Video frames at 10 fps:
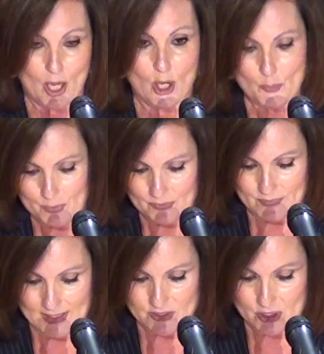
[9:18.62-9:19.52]
Oprah
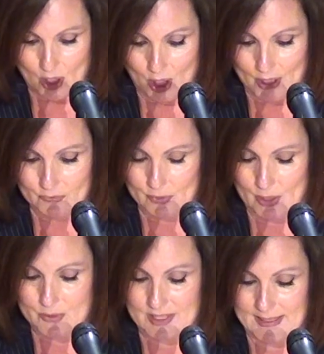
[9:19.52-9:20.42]
faced a hard
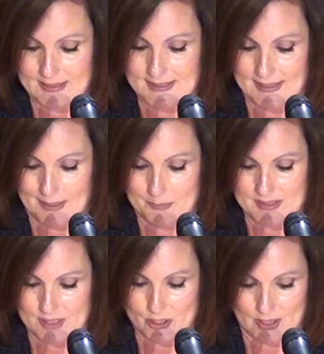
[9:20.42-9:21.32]
road to get to that
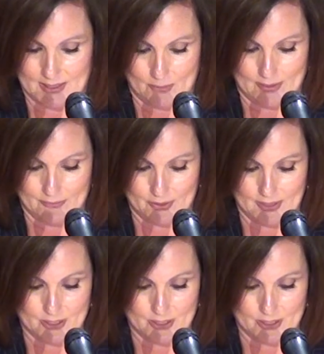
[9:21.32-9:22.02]
position, however,